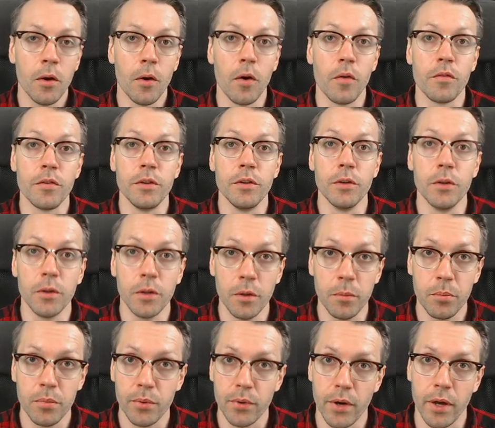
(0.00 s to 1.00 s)
of your
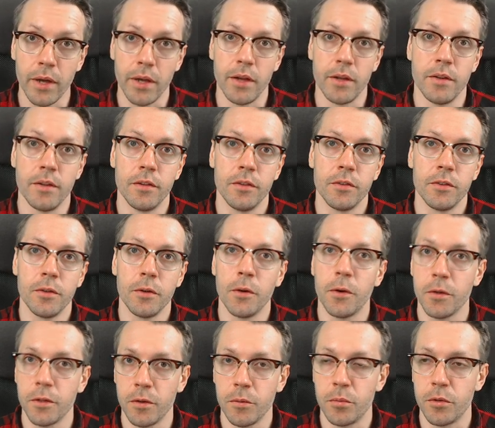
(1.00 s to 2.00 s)
prior
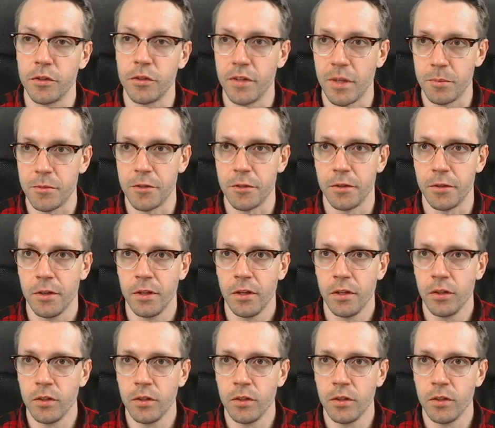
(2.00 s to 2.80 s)
distorted perception.